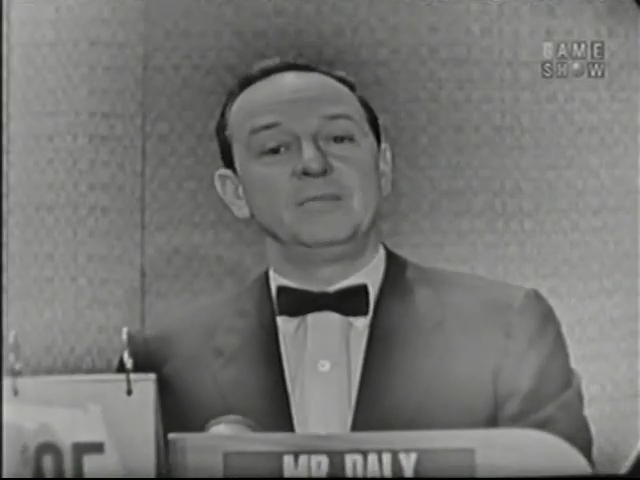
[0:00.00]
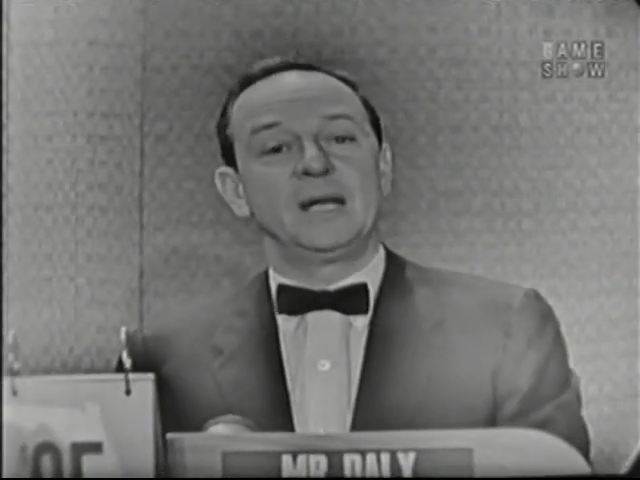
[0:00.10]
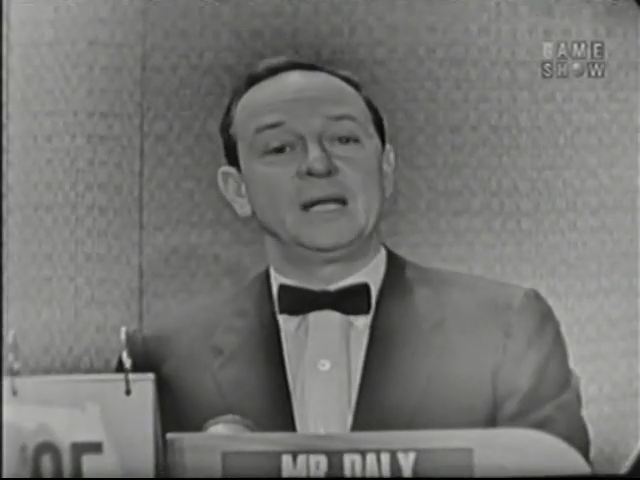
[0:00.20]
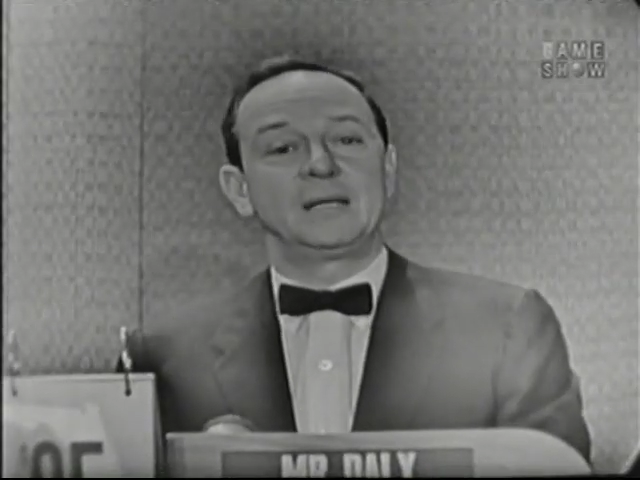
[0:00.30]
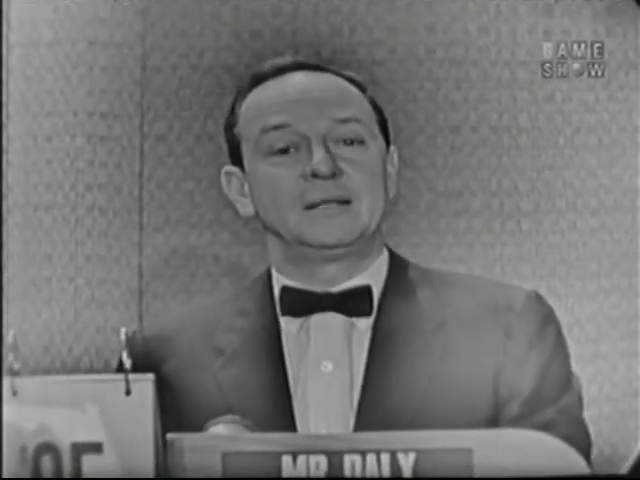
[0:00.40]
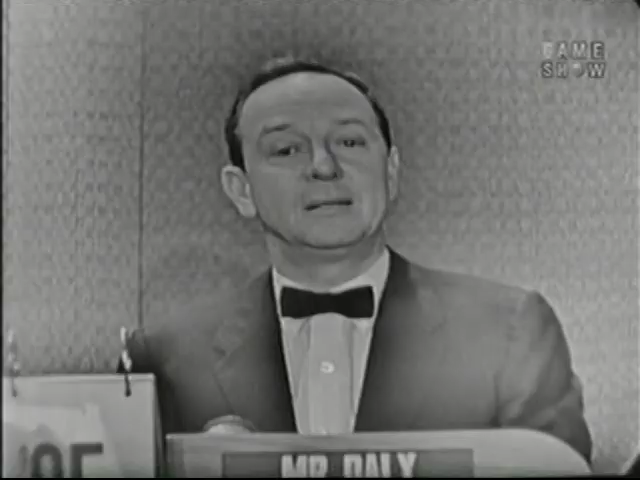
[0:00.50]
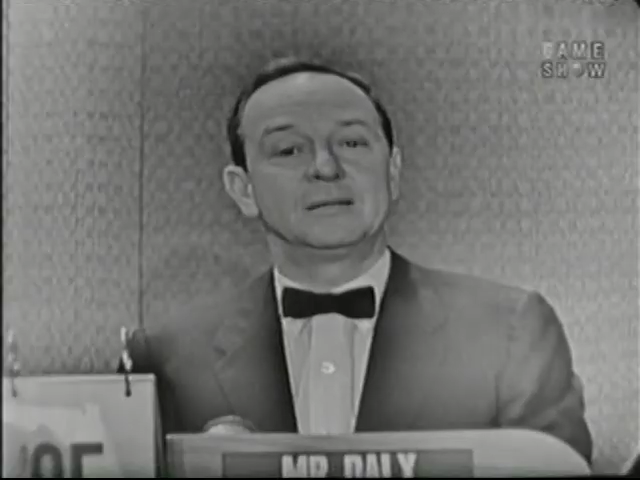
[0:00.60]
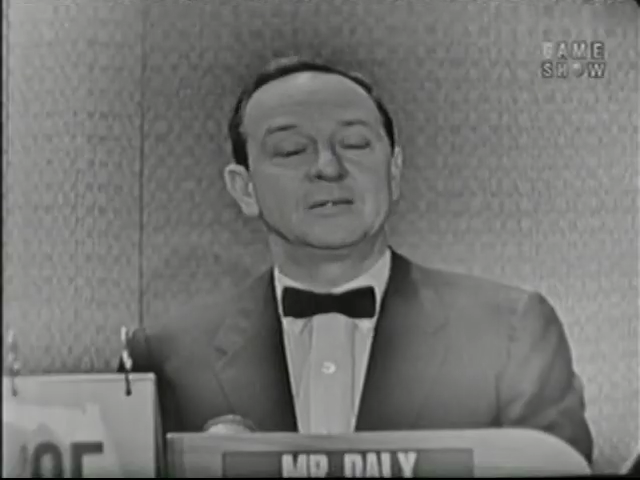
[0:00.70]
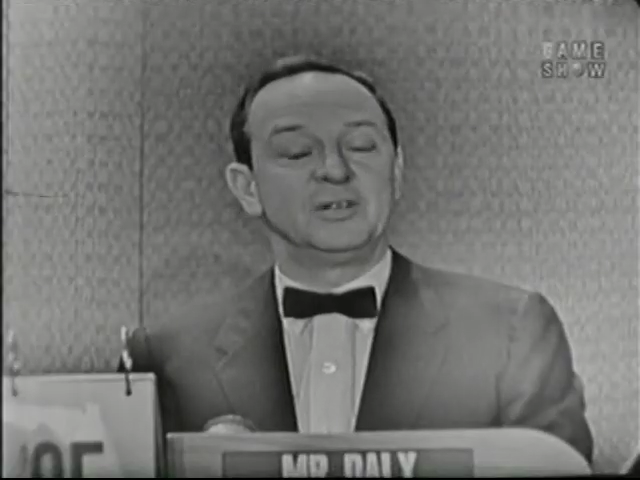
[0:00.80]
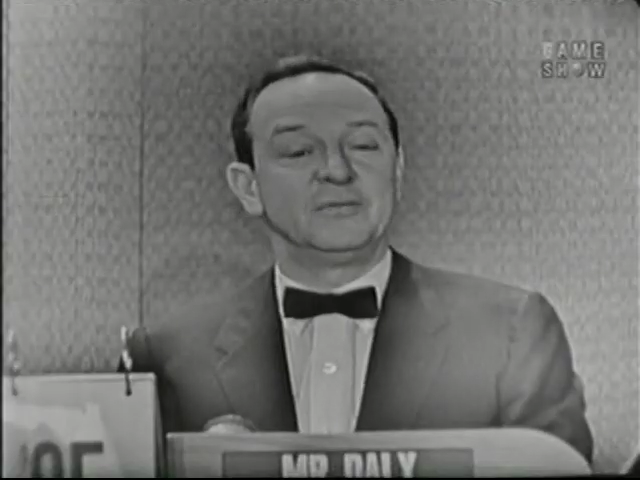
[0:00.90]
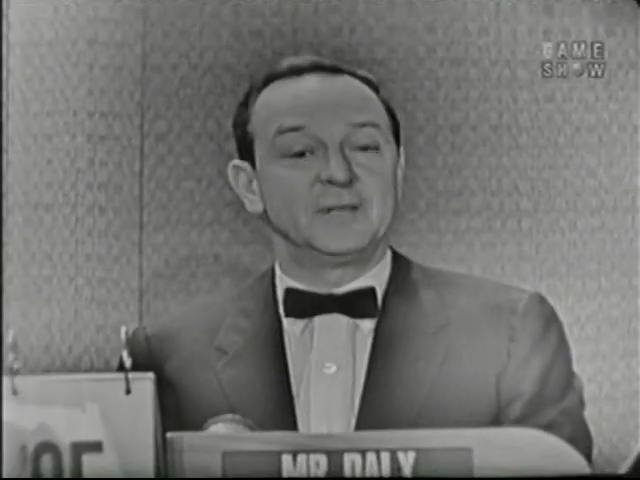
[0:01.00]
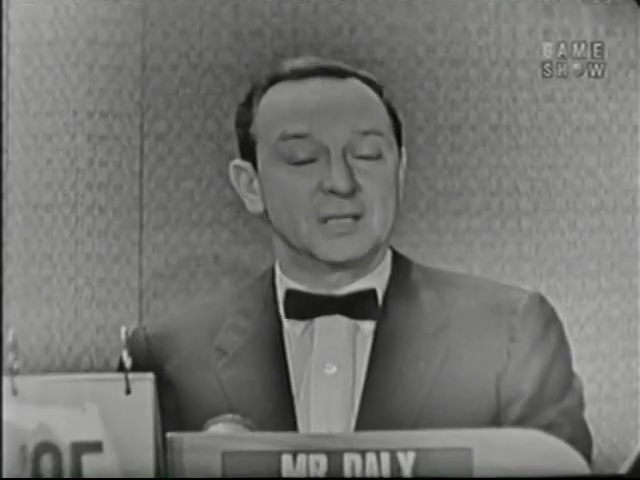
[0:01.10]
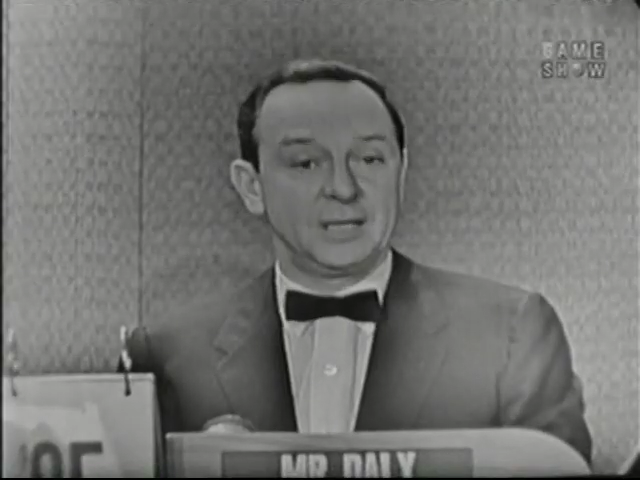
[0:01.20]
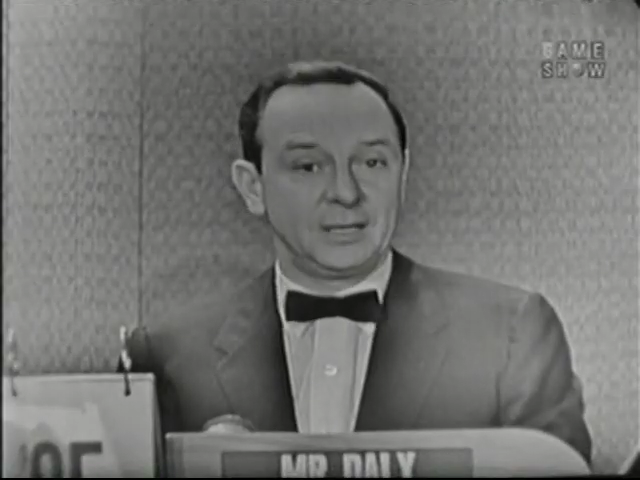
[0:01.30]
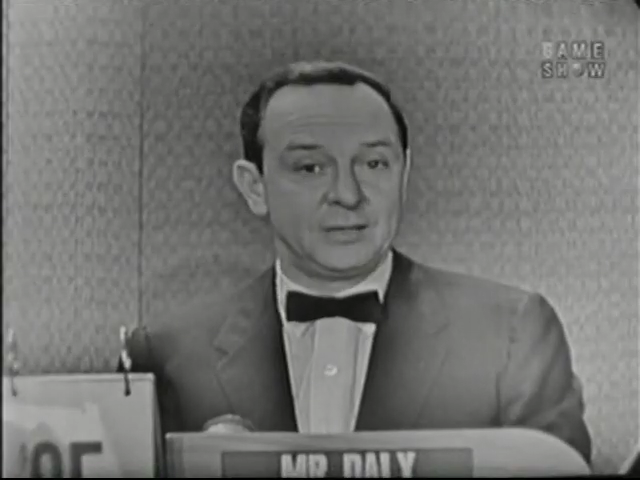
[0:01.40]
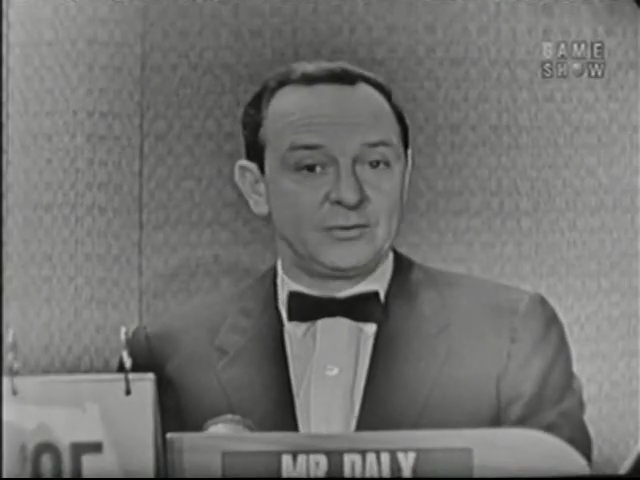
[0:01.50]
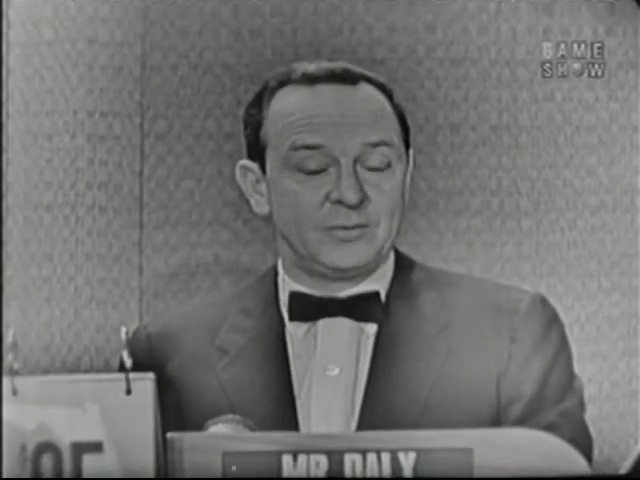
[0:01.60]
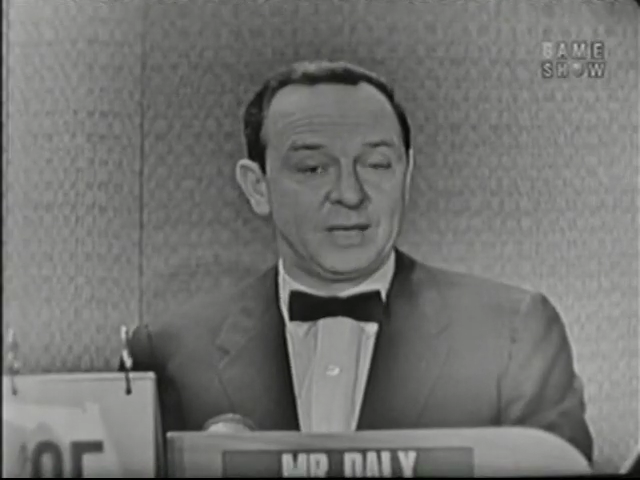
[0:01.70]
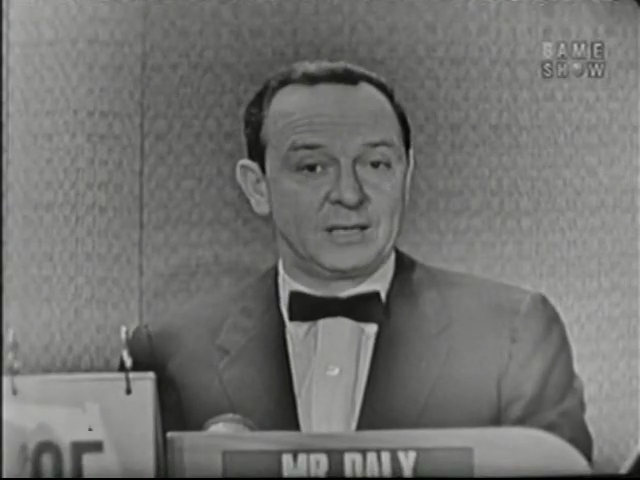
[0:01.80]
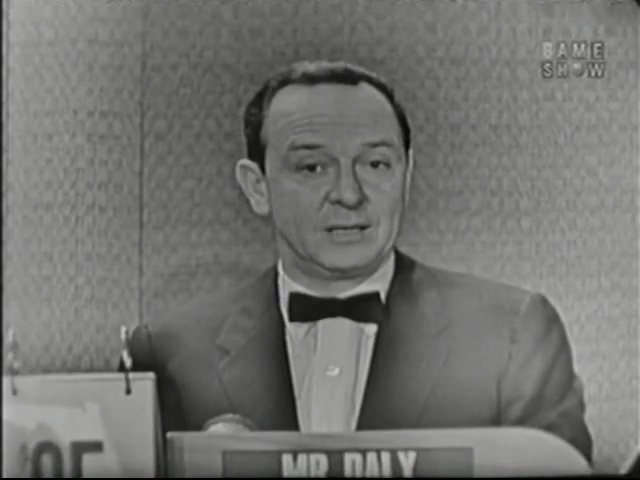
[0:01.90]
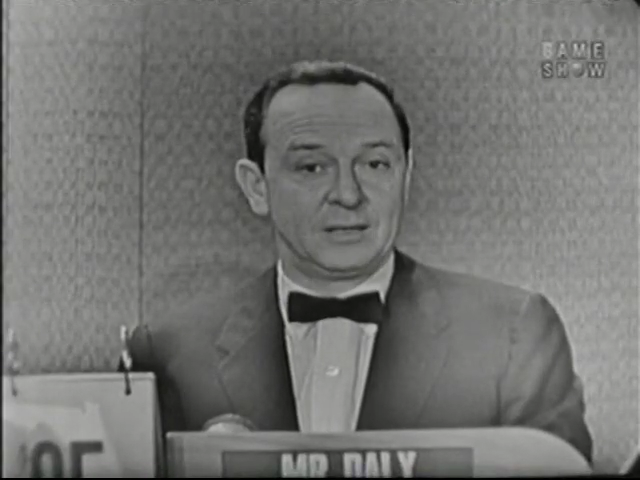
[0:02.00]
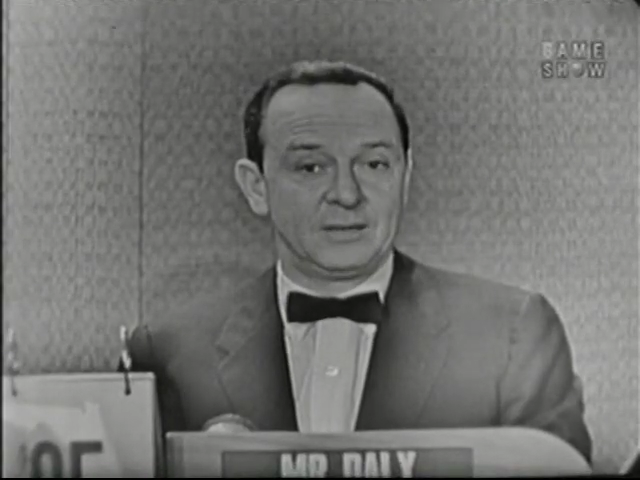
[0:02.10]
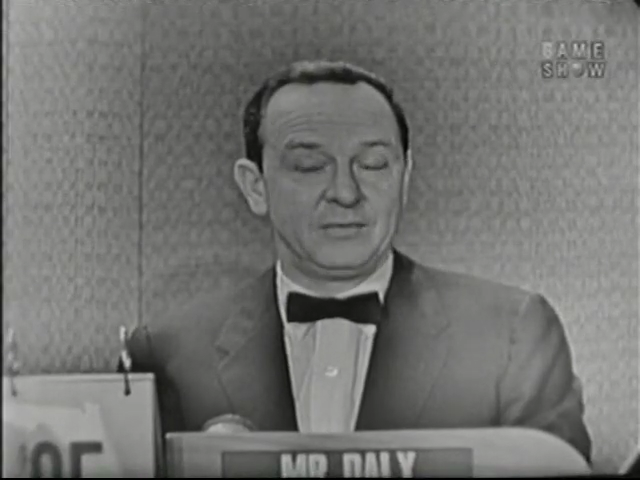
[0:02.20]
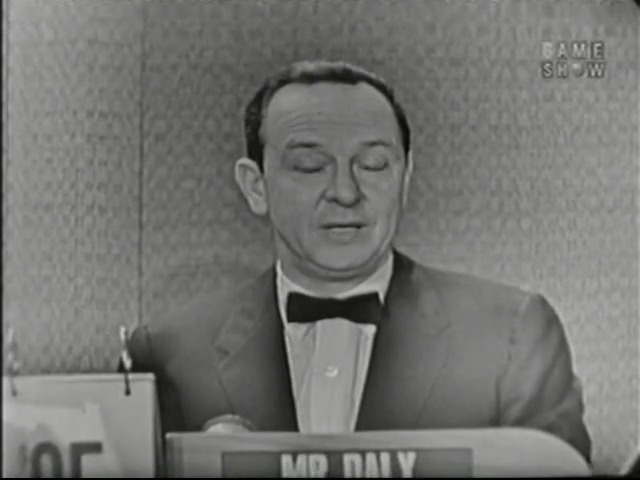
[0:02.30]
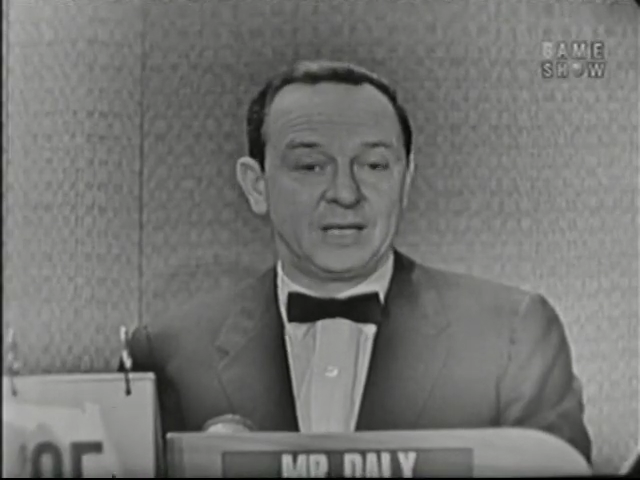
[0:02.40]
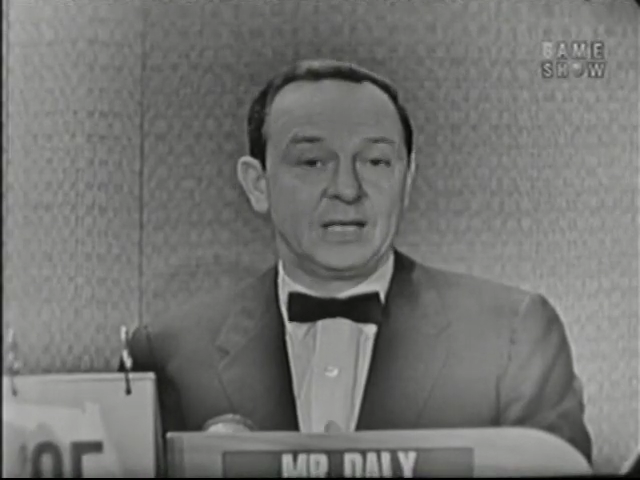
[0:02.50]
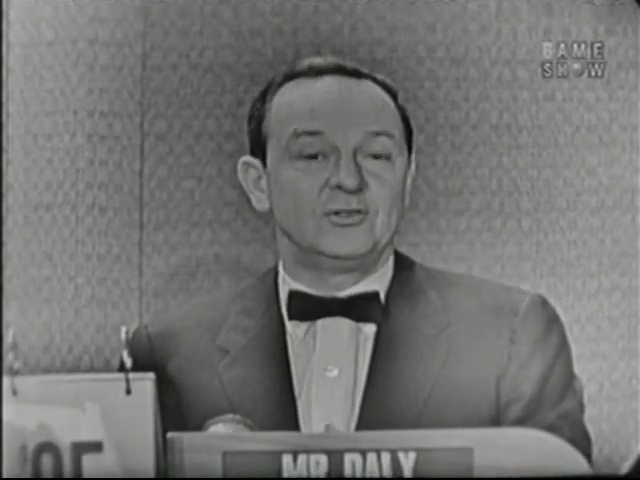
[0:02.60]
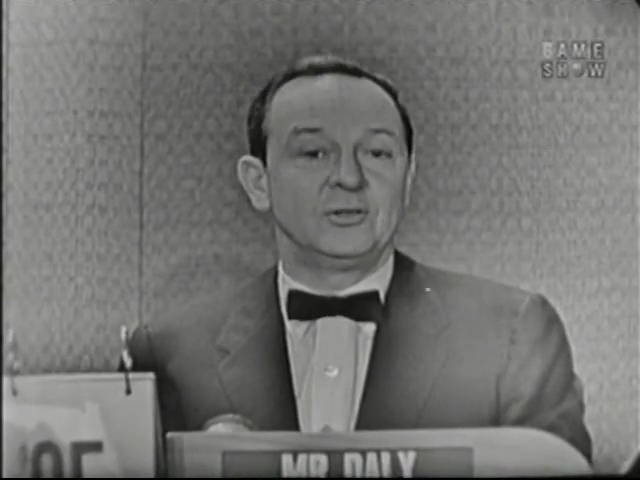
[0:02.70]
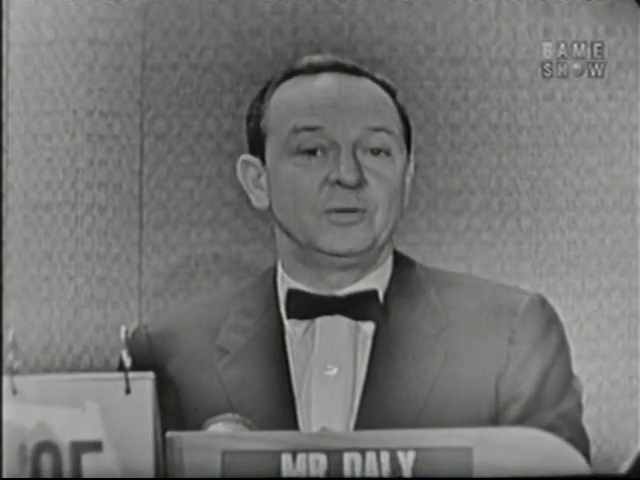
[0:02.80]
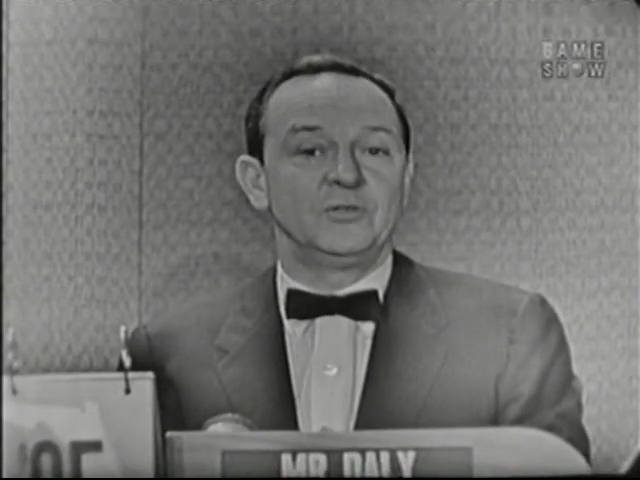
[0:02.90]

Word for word: Bennett Cerf is still in Jamaica on a vacation,